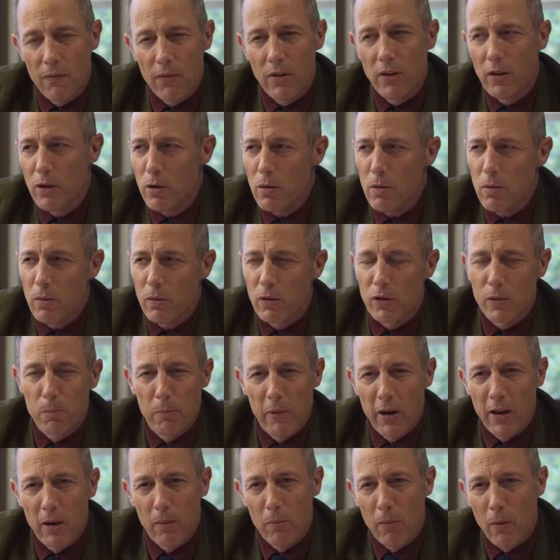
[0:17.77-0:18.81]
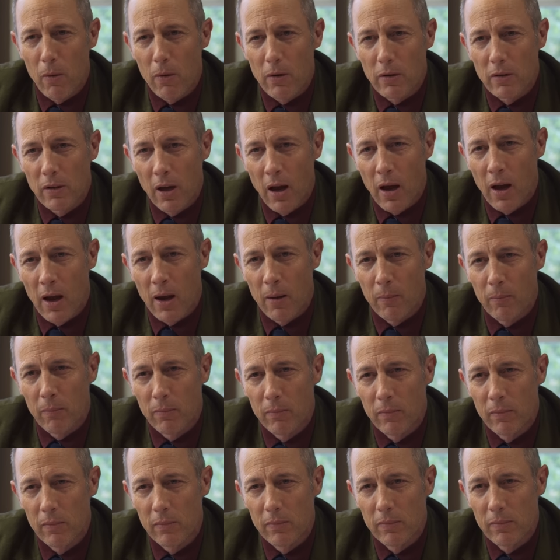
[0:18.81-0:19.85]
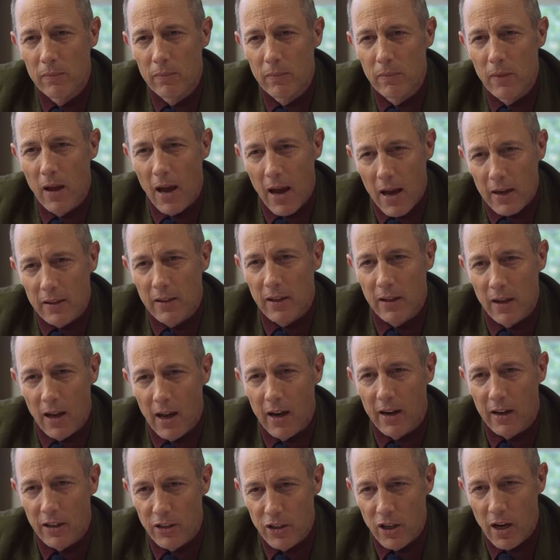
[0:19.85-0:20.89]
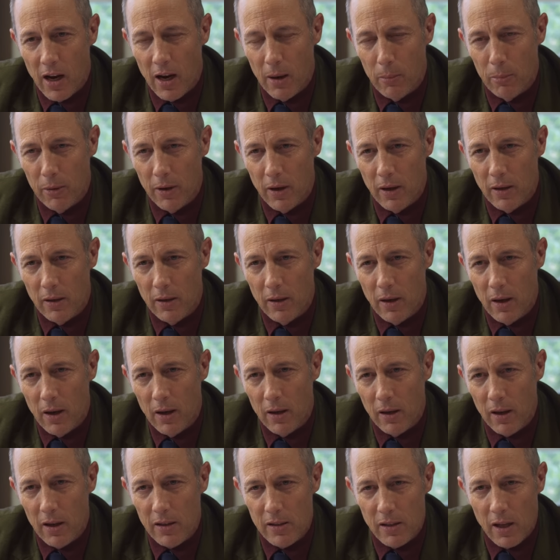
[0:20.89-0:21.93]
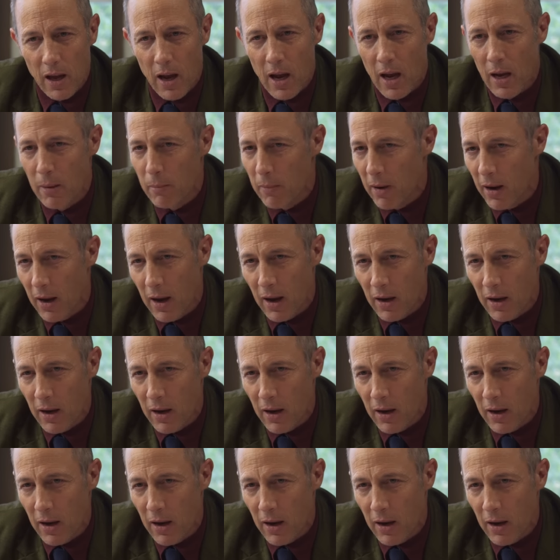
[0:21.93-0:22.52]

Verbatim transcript: If you spent more time acting like a champion and less time